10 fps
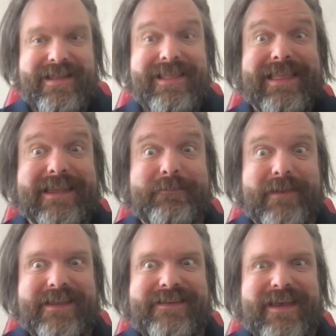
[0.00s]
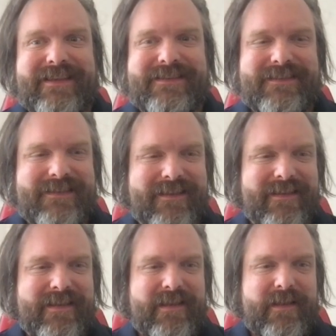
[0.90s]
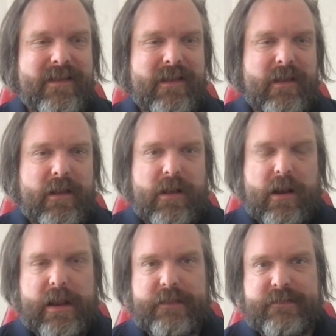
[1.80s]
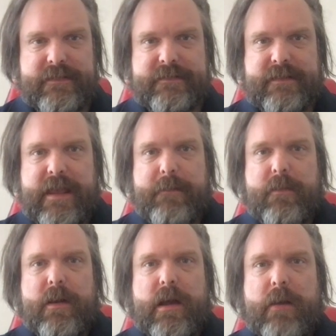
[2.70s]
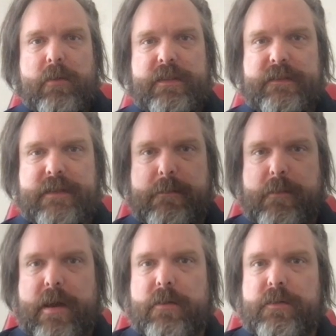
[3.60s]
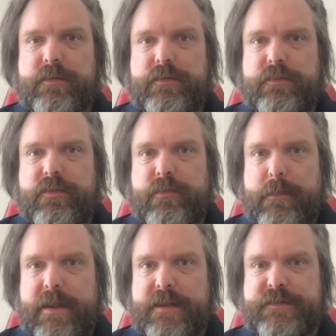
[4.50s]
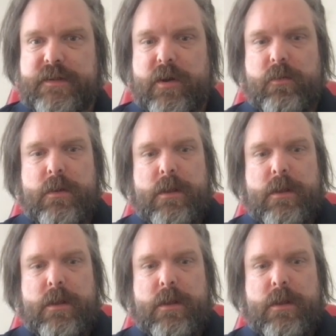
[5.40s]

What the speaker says: Let's play chess. All right, so this game, I won this game about 3 minutes ago.